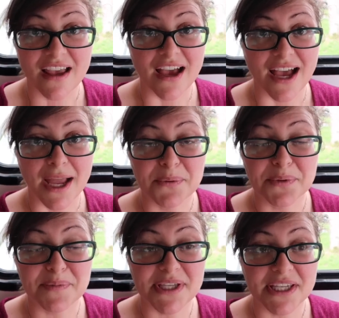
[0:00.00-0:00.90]
I
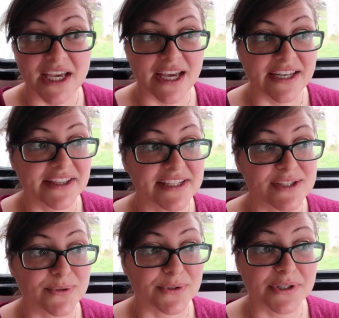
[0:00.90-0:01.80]
will be adding this
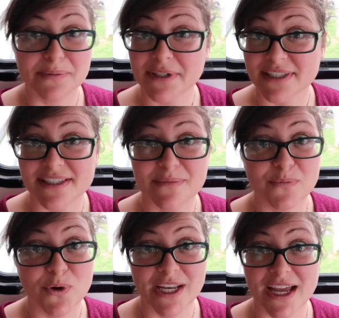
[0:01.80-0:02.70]
to a cookbook at
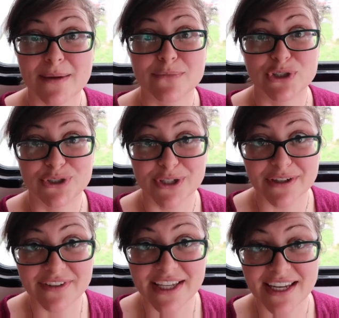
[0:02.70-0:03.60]
some point, I'm
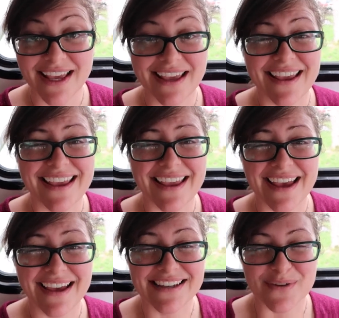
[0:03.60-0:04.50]
sure of it,
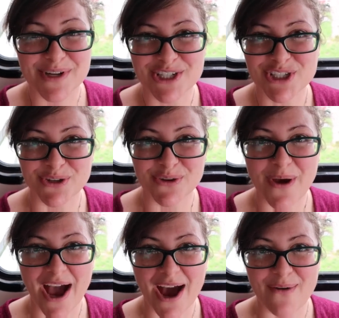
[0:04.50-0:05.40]
and I want to show you
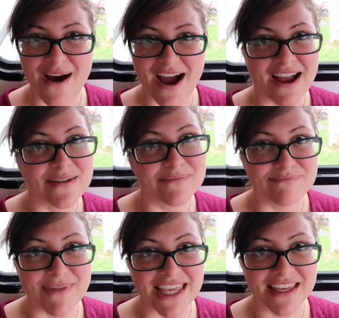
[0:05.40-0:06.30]
how I
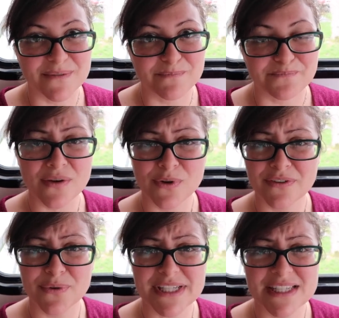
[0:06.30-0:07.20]
make it. One of
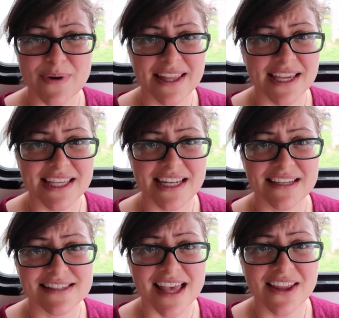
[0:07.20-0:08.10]
the reasons why I like eating
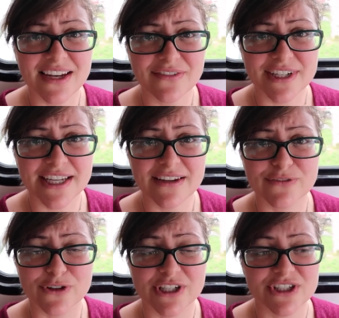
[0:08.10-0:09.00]
a salad every day
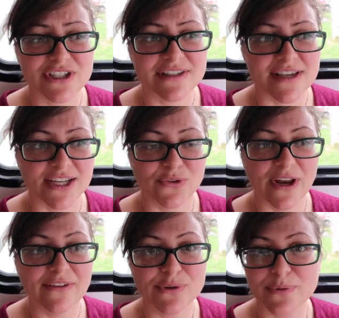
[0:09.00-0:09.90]
for lunch is I don't
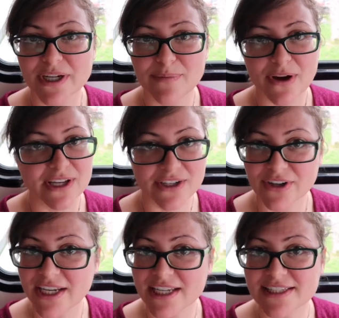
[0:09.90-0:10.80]
have to worry about
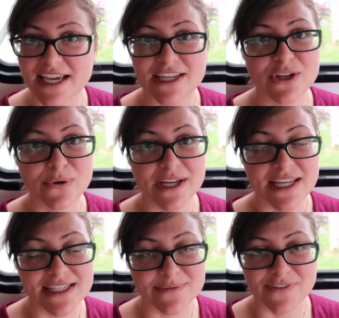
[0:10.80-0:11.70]
ingredients. I know I
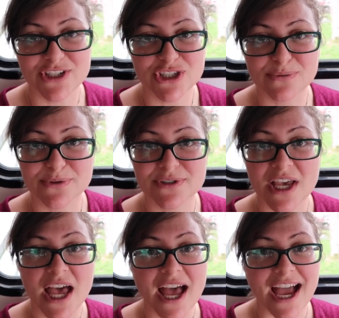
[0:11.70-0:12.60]
need some vegetables,
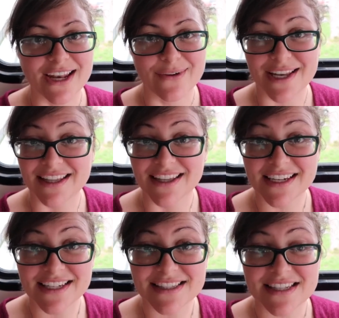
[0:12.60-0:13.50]
I know I need
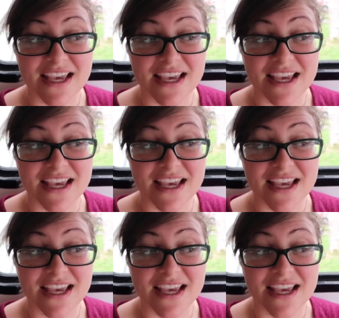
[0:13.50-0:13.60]
lettuce,